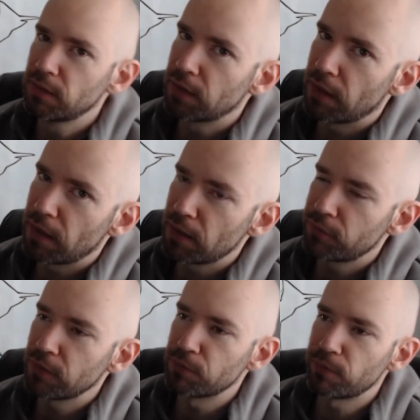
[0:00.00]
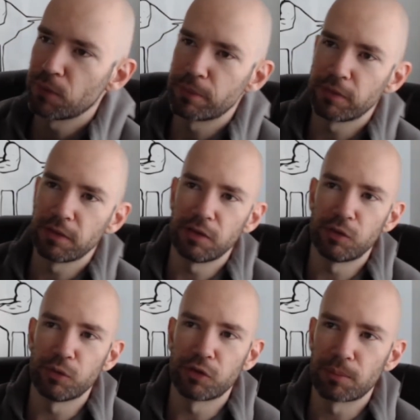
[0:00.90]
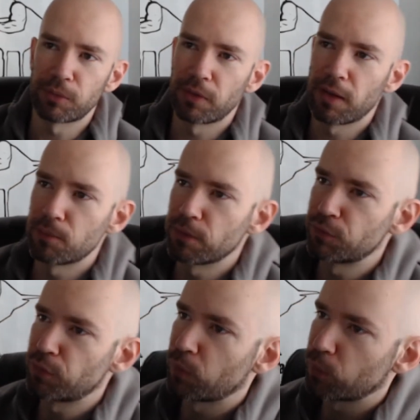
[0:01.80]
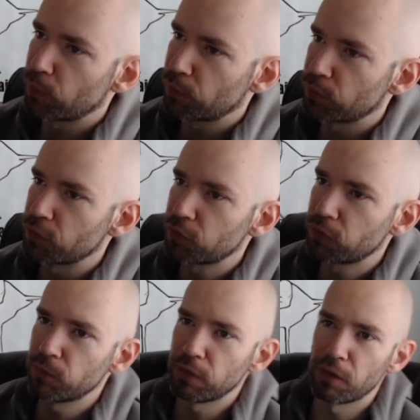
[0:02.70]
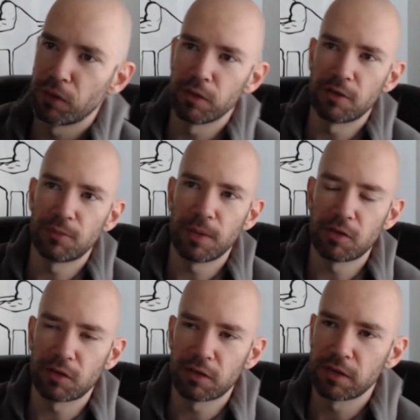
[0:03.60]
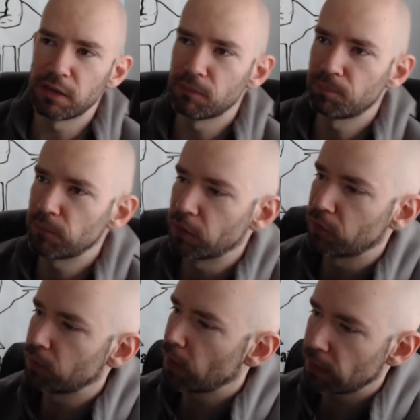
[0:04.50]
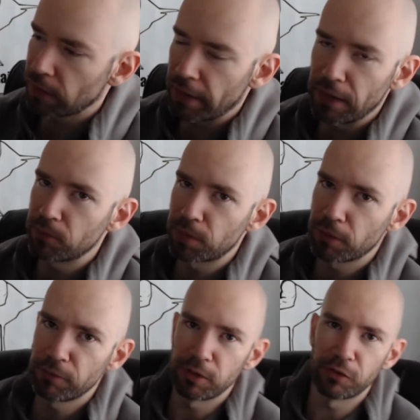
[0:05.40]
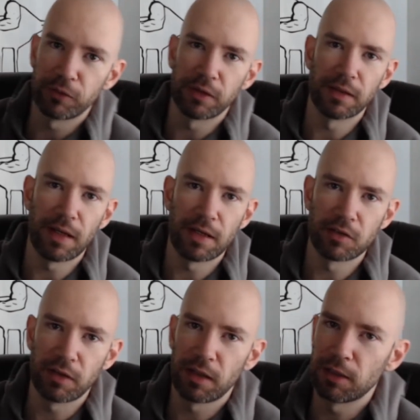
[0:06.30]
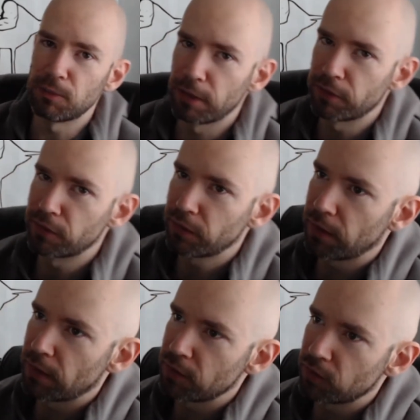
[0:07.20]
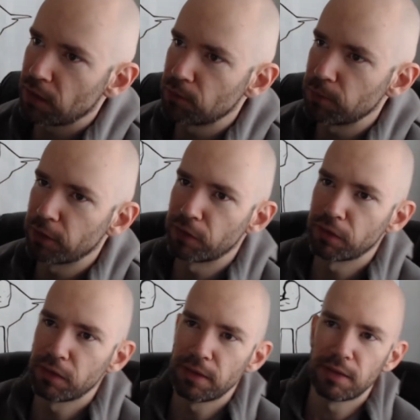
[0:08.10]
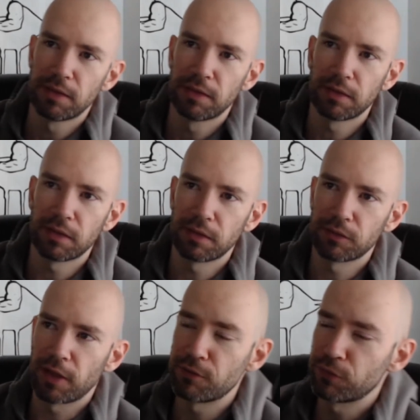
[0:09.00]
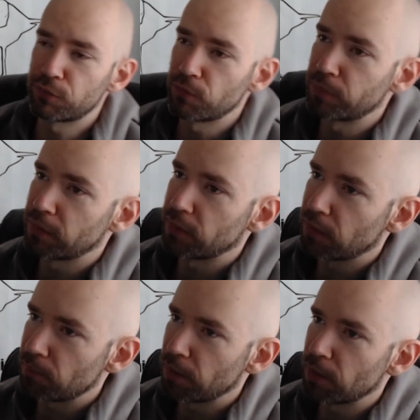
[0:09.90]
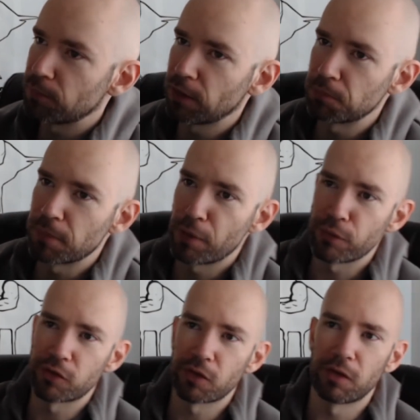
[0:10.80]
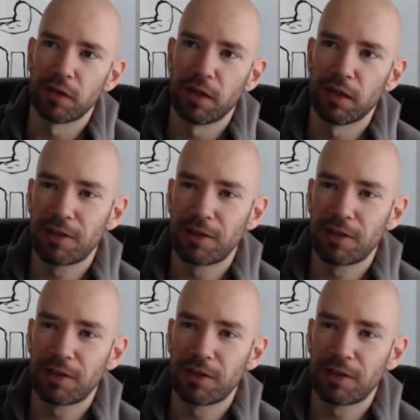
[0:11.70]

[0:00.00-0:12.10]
I have the availability to jump around. But if I were to work for a studio, it's basically, I'd probably be doing it as an animator, and as an animator, heaven forbid, I'm animating mouths all day.